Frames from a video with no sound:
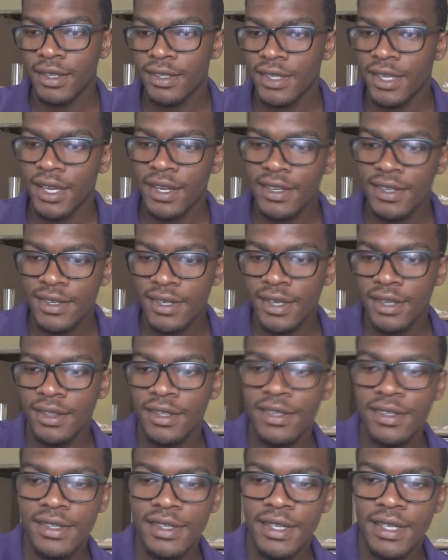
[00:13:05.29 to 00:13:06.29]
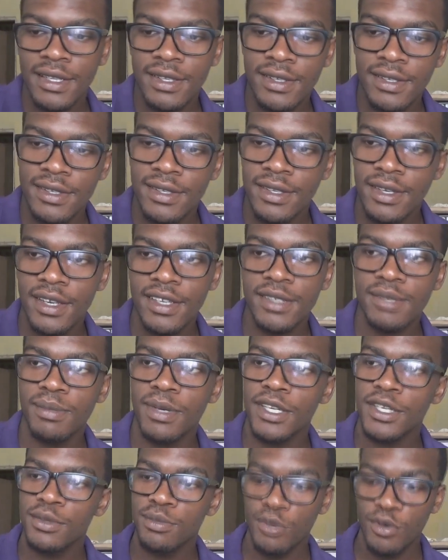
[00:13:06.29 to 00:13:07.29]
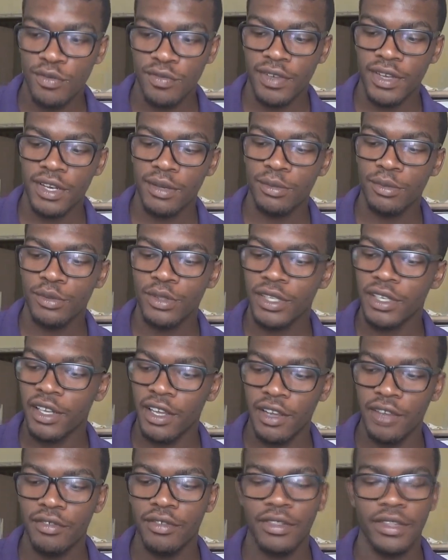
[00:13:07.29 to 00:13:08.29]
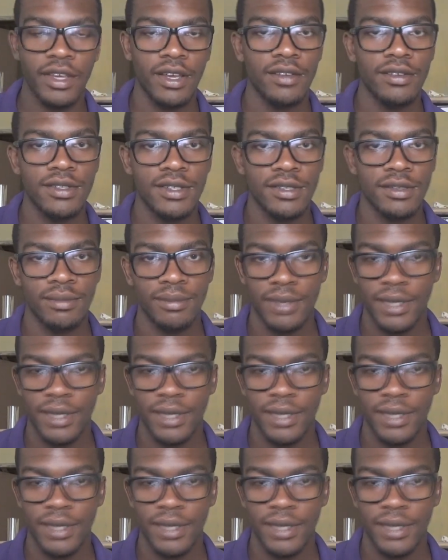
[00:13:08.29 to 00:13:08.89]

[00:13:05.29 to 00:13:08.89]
Is Canon saying this lens is much more valuable than everything else,